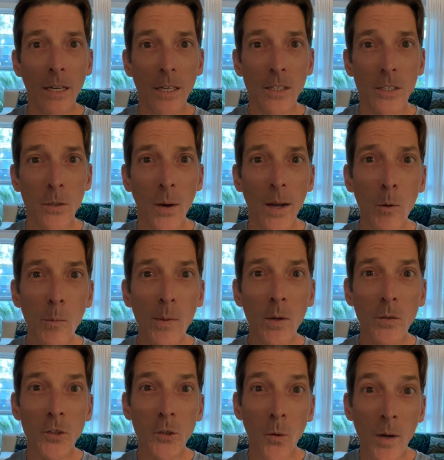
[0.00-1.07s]
So I hope you'll
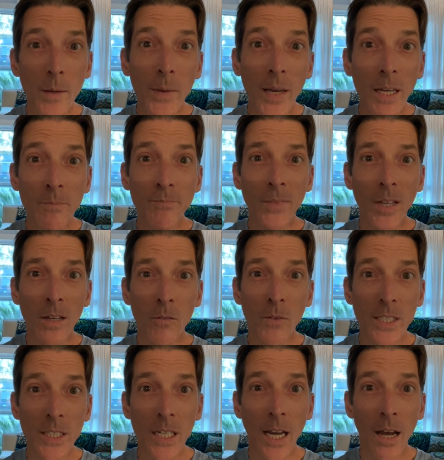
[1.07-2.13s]
join me in
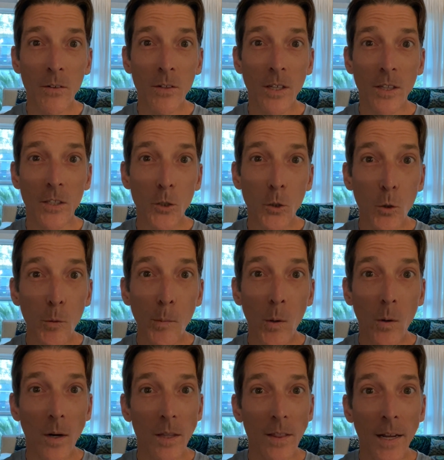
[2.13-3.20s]
reaching out to the school
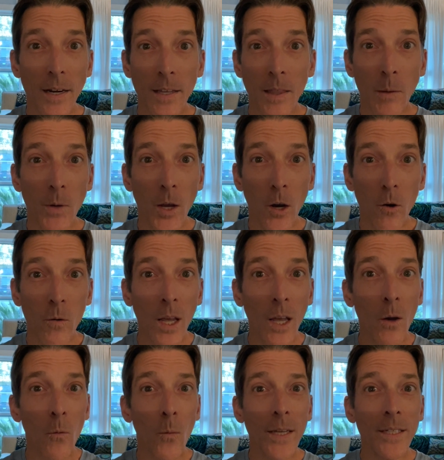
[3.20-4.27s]
board and letting them know
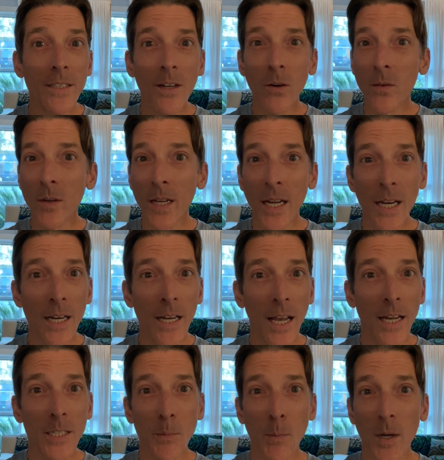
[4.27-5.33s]
we don't need
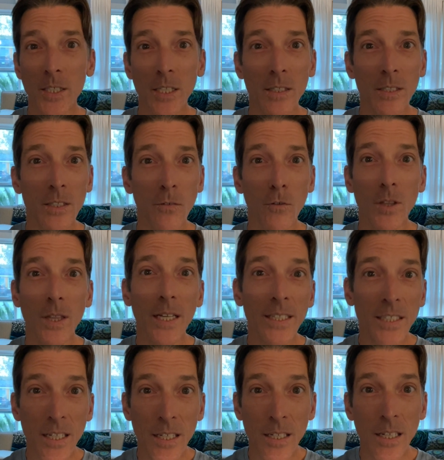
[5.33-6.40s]
expressions of
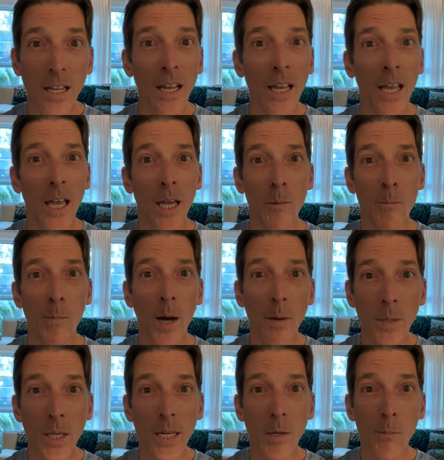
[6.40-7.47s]
religion in
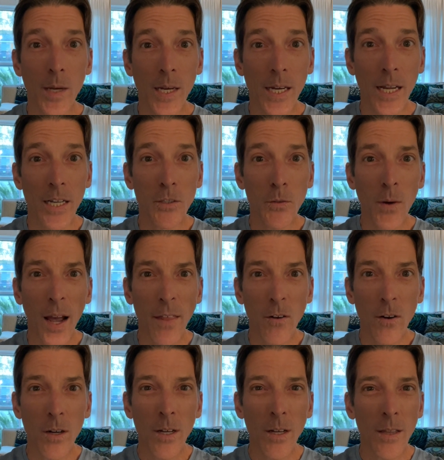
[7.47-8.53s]
public meetings.
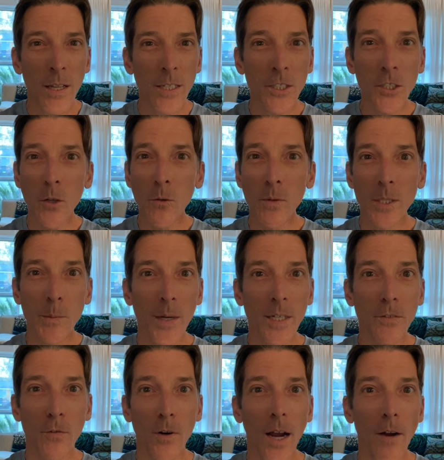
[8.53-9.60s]
Rather, let's show
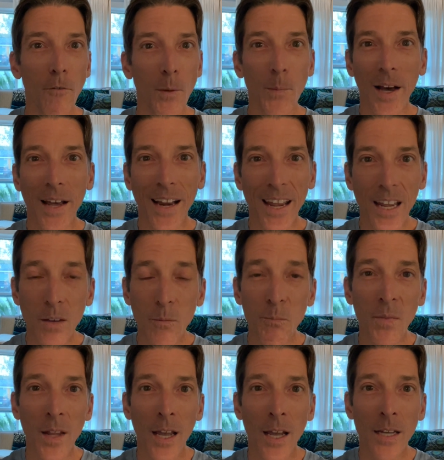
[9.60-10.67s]
respect for everybody
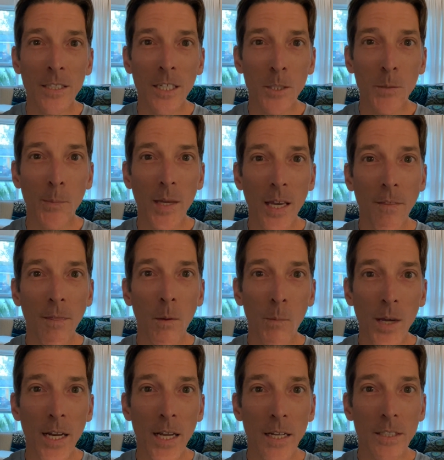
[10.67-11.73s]
and just begin the
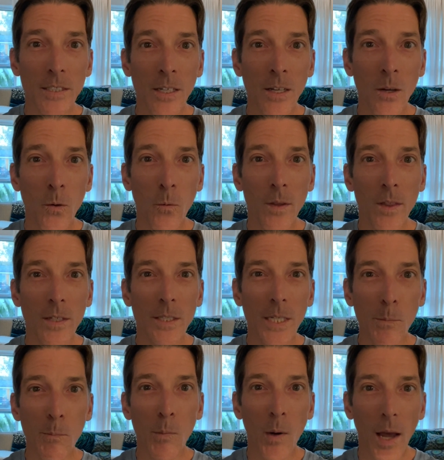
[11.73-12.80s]
meetings with a
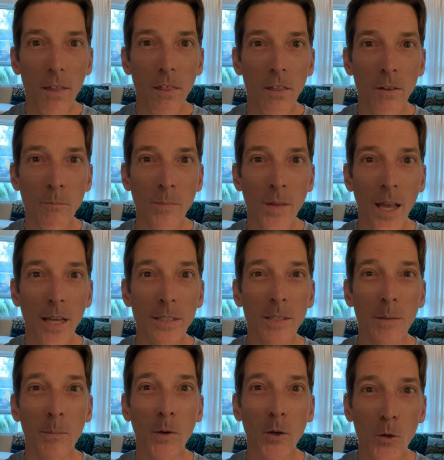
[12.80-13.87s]
deep breath and
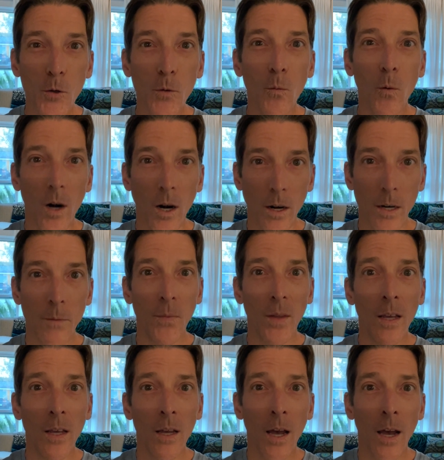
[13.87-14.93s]
some good work.
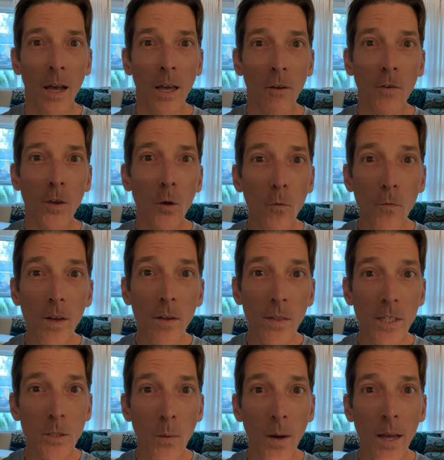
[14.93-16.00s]
If you feel
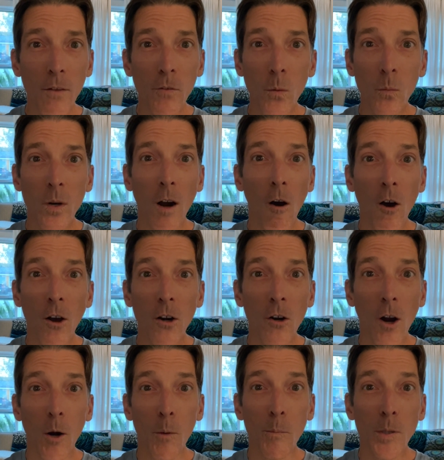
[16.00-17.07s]
this way, if you want to honor
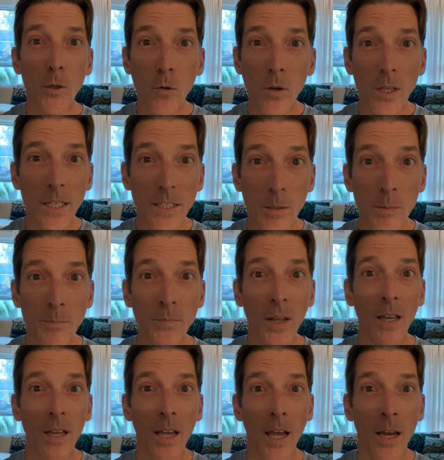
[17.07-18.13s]
our pluralism
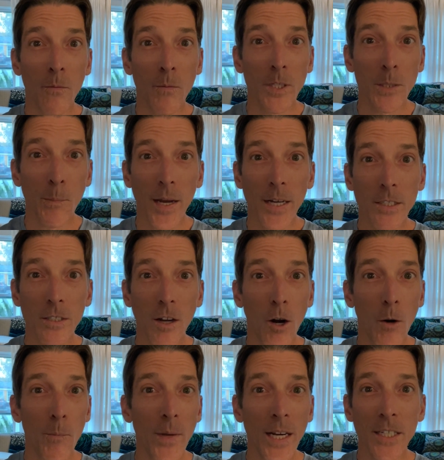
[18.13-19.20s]
and respect
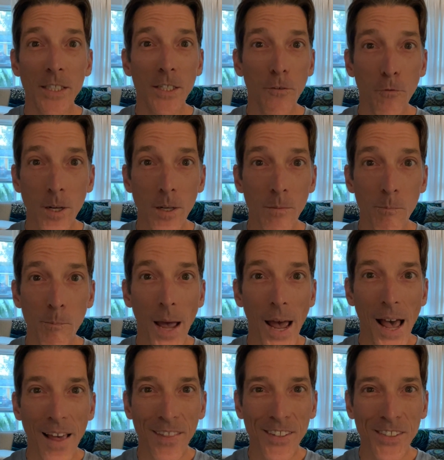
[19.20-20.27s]
our many different
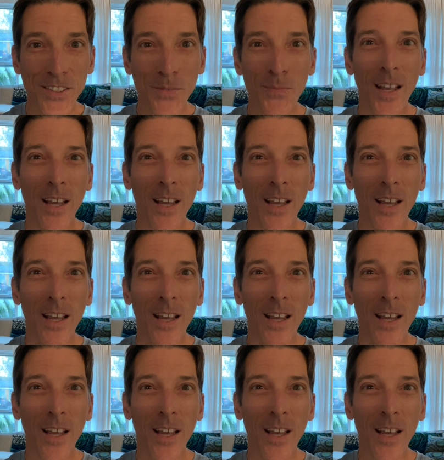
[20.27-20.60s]
paths,